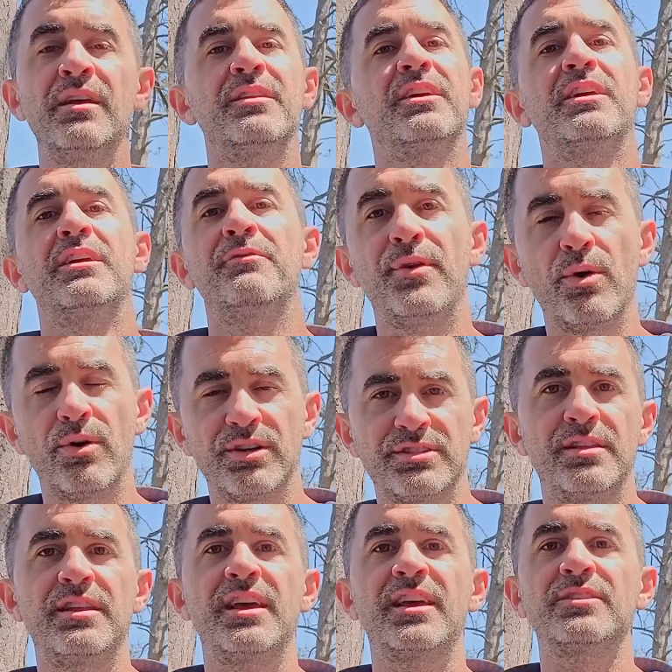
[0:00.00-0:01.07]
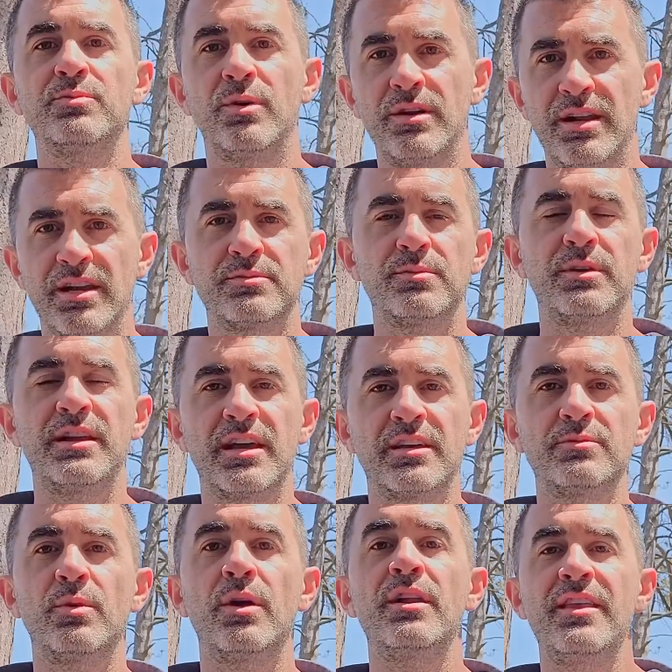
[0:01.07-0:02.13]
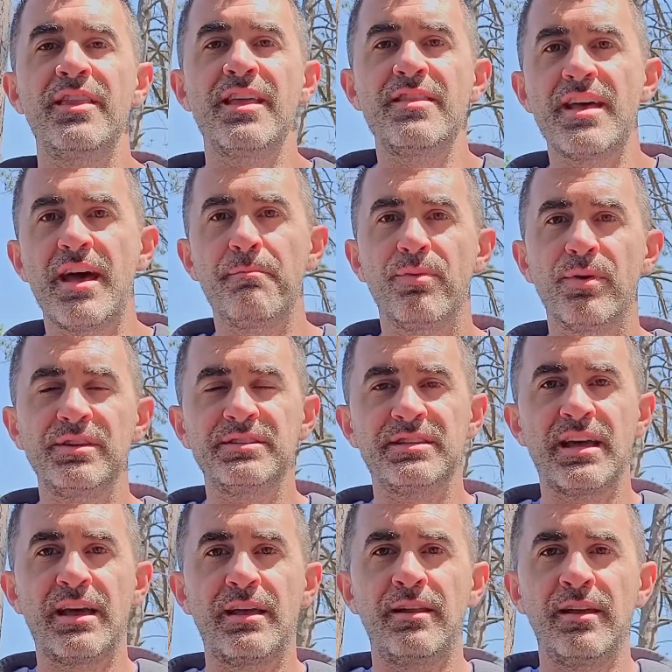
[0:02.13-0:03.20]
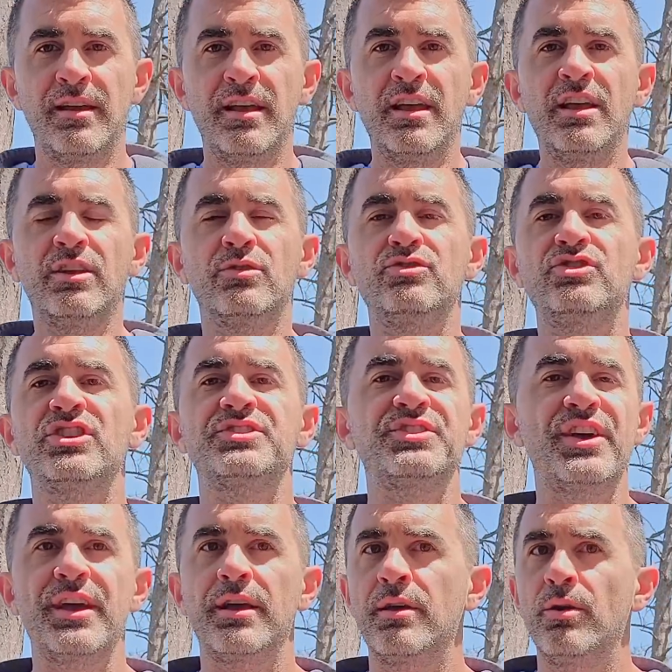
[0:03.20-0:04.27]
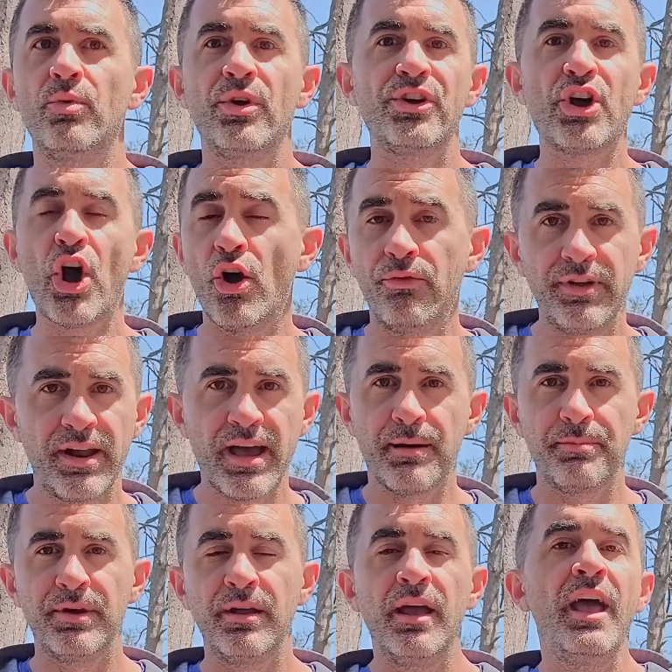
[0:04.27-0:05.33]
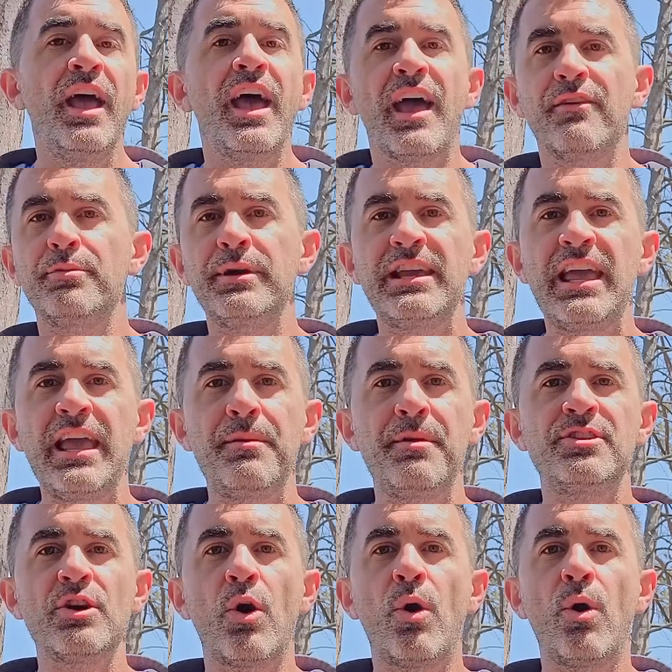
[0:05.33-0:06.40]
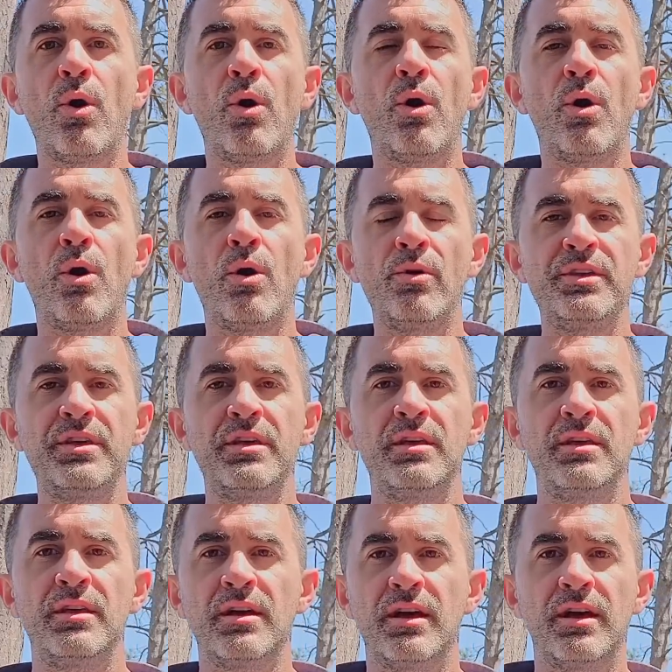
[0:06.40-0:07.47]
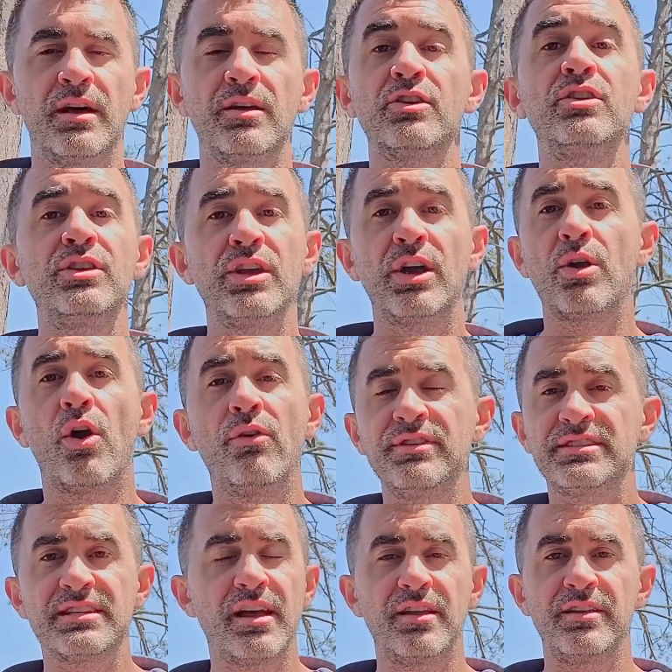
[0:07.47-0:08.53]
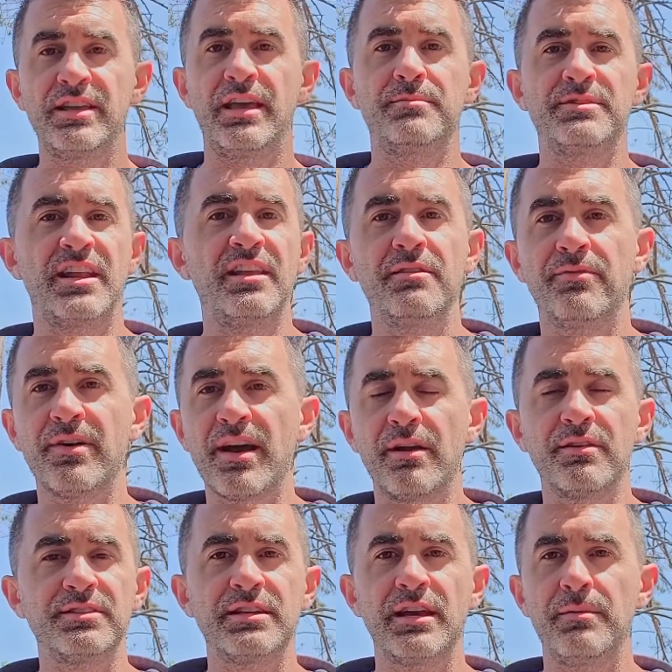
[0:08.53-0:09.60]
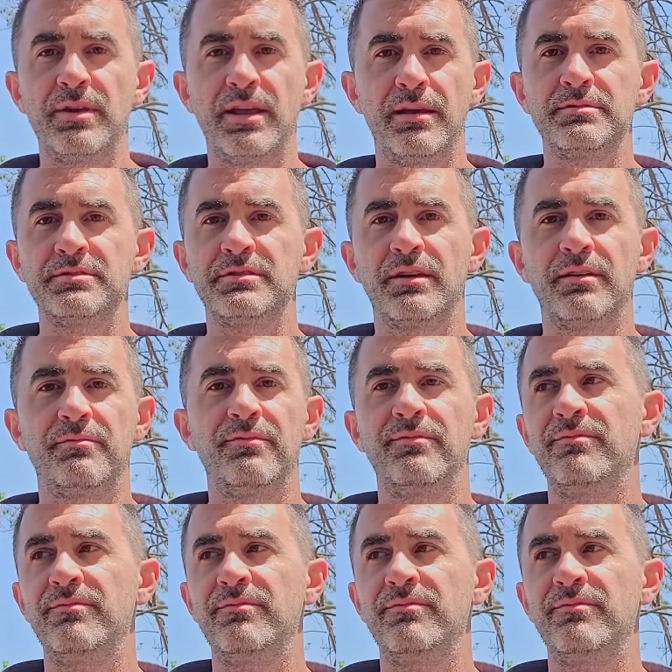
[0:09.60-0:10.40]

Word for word: They're going to focus on the next one, next one, next one, and then that brings that, you know, just like when COVID happened, everybody came into all the uh, the COVID style names, any of the virus type names, uh,